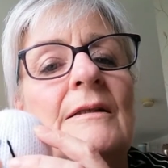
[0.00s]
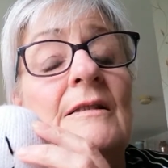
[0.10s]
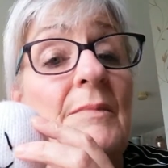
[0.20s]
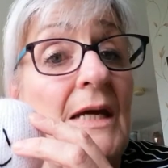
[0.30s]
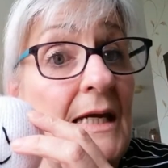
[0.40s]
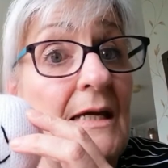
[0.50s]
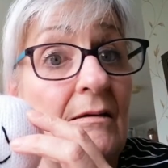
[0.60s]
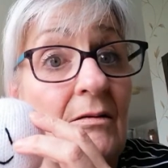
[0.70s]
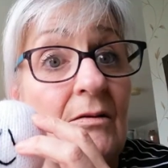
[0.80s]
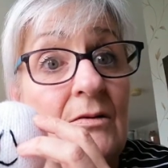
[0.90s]
to
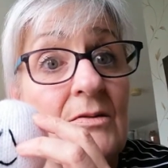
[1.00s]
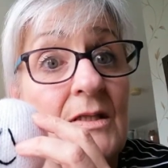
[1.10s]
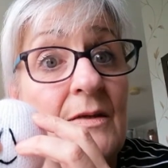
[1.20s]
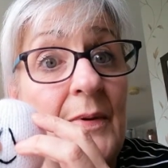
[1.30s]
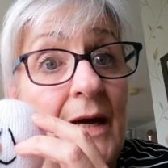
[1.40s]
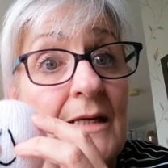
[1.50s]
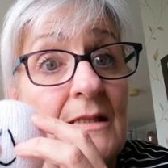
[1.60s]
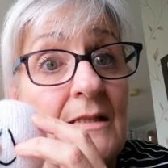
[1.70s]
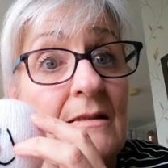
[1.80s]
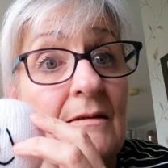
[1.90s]
me, looks the
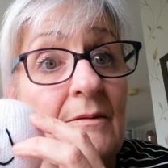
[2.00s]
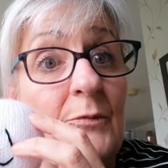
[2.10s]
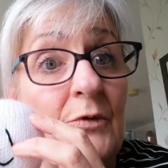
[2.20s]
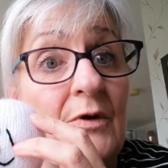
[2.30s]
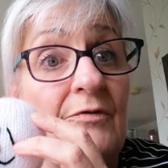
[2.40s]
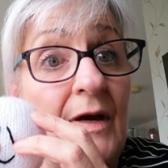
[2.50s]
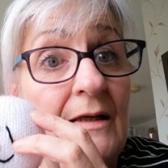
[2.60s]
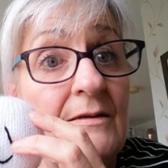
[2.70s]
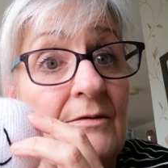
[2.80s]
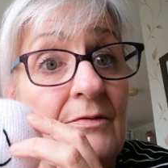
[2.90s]
best, the more
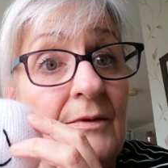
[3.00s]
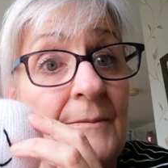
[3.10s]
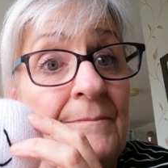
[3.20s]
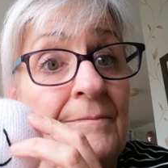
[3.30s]
effective.